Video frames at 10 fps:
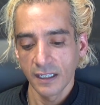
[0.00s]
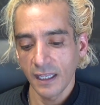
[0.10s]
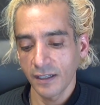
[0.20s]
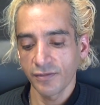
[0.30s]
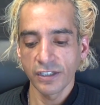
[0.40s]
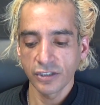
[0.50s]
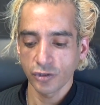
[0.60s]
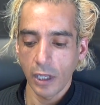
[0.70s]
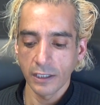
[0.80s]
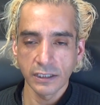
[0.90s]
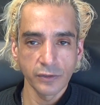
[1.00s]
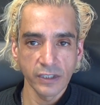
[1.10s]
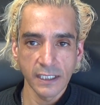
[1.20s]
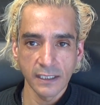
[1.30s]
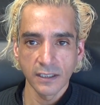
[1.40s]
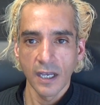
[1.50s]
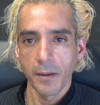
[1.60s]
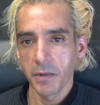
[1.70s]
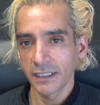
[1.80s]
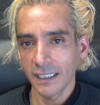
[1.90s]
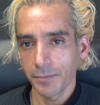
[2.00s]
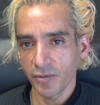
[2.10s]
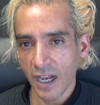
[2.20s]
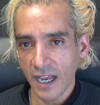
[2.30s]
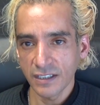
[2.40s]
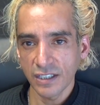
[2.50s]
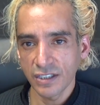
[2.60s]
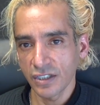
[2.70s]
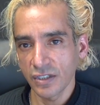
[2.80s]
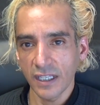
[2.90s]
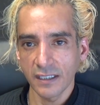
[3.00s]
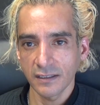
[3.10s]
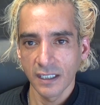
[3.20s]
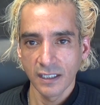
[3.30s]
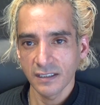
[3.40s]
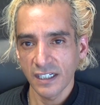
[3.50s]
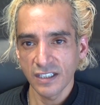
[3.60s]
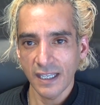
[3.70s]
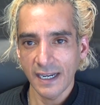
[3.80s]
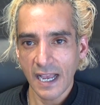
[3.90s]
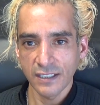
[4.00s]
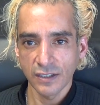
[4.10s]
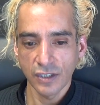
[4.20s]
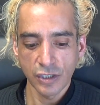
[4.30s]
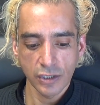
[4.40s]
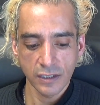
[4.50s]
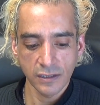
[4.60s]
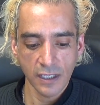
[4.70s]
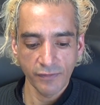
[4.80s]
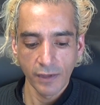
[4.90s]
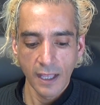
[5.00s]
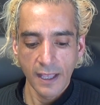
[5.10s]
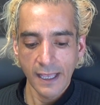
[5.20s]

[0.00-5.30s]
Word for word: like free astrology readings, monthly prizes, you know, like Sunnyside hats and t-shirts and stuff,